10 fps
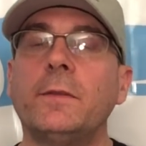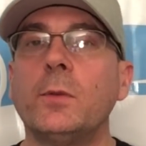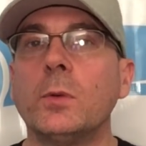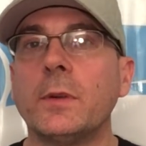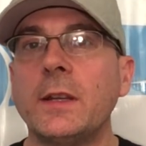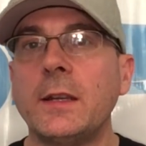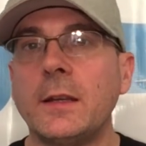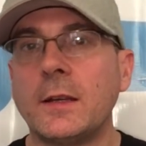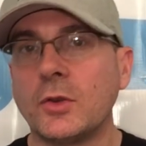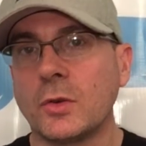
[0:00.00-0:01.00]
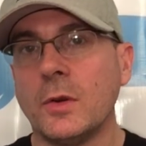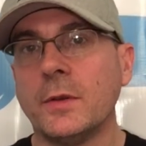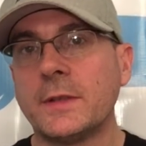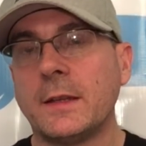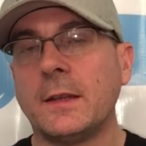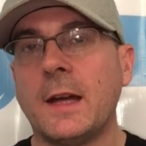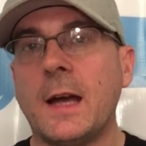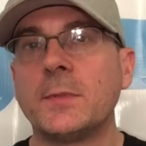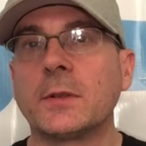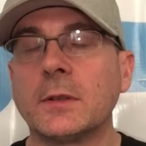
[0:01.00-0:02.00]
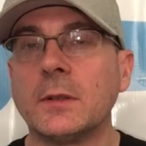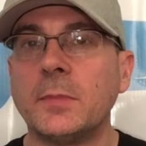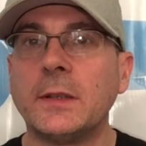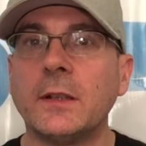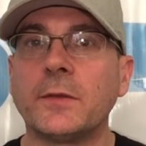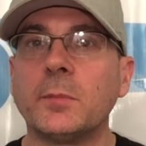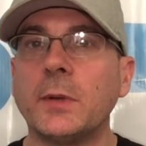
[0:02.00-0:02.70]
for the controls and the knobs are a little bit different.